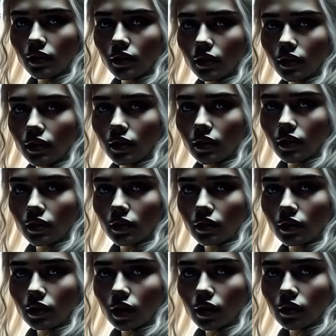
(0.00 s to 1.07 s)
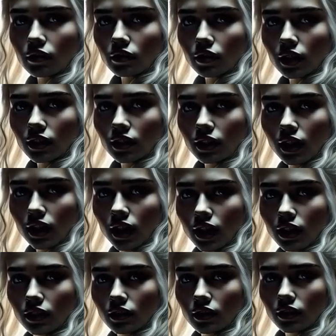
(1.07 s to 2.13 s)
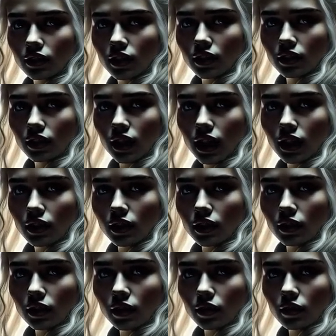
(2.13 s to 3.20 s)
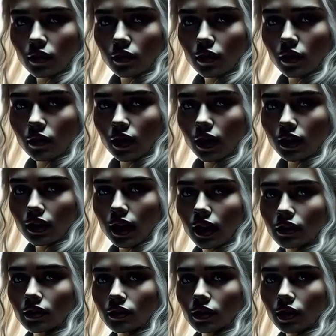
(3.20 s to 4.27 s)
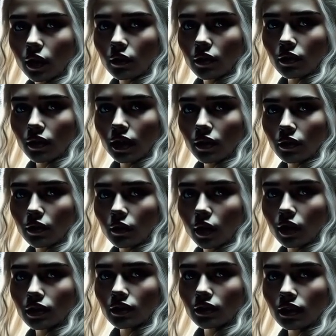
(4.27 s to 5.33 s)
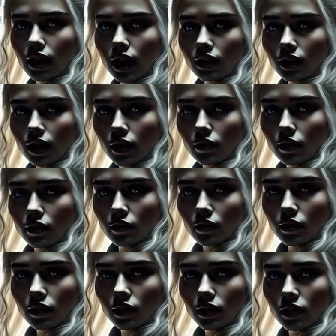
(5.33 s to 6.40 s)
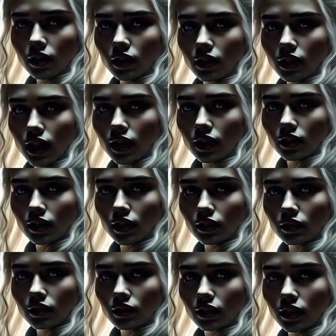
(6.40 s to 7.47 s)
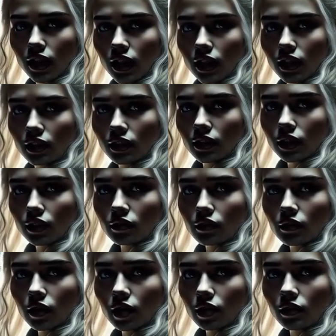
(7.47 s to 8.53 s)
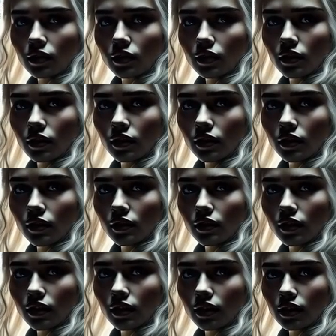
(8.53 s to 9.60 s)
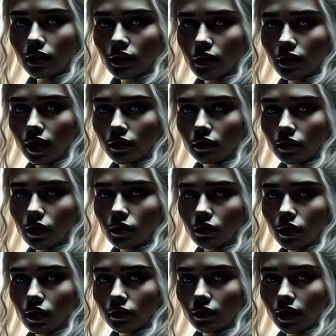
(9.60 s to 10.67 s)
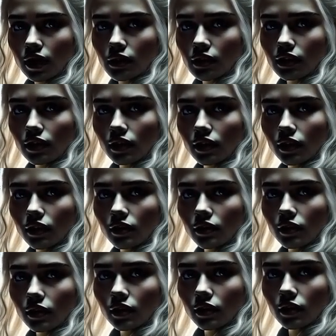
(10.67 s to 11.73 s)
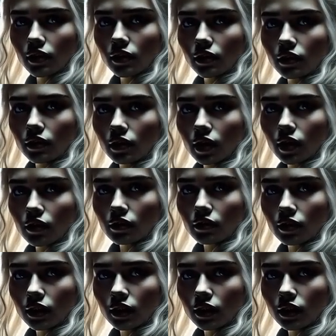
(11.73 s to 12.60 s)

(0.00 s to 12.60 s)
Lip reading: Rumors trickled in that 2 dragons had been sighted near the waters off Dragonstone. Perhaps they kept to that old stronghold, waiting for her. Daenerys wished she could gather all 3 once more,